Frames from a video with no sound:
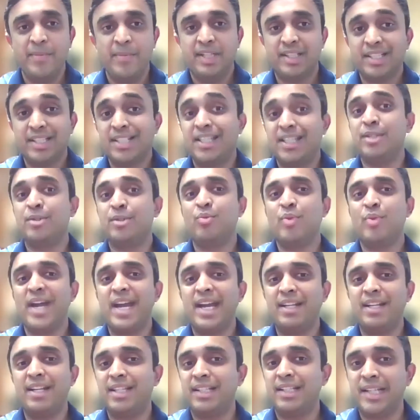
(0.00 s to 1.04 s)
This is
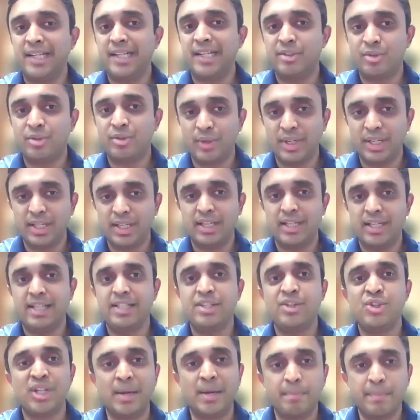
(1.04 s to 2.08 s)
where they then trigger
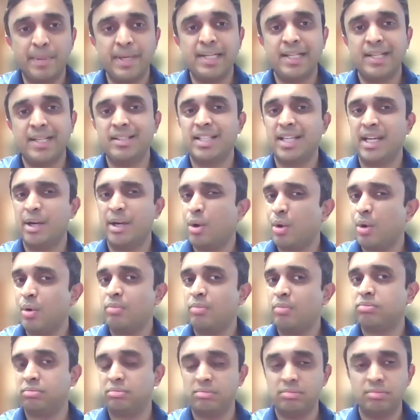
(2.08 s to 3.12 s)
and jump in and say,
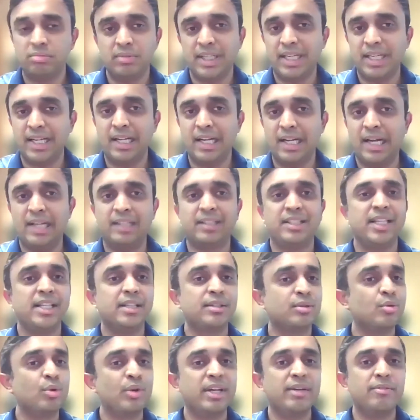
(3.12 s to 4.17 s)
oh, are
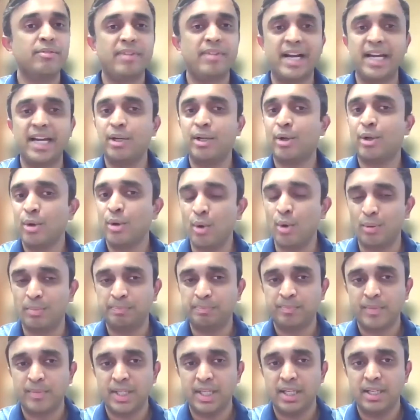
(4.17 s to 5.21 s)
things going fine or no?
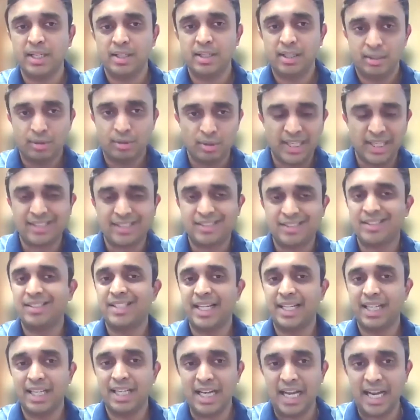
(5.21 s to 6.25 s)
So that's the
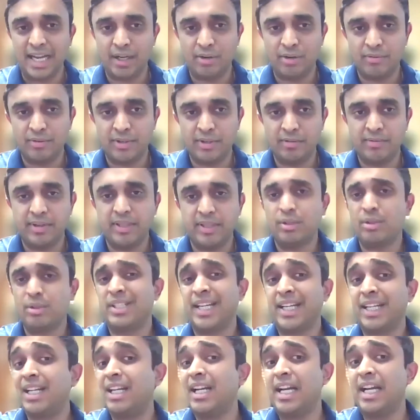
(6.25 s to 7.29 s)
second line of defense, or
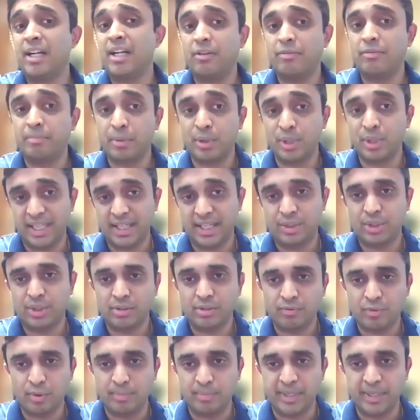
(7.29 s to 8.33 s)
second line of protection
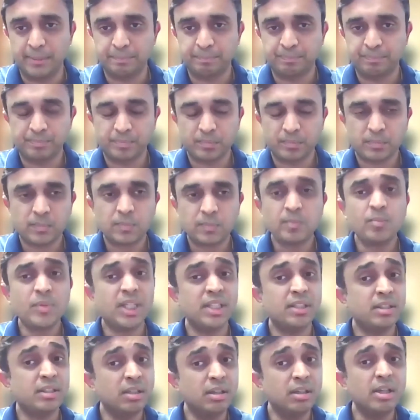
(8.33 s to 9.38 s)
for me.
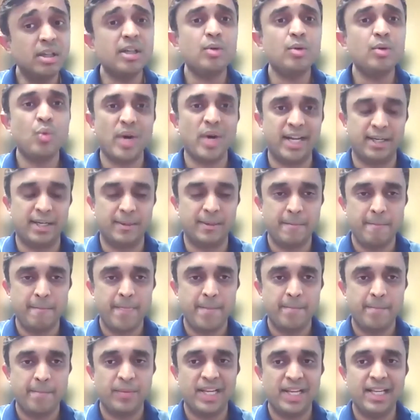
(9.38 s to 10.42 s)
Third one
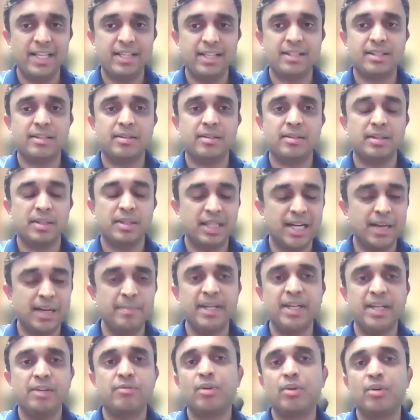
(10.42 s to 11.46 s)
is
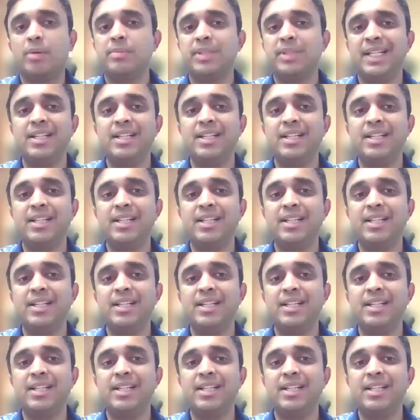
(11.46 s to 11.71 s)
coming from the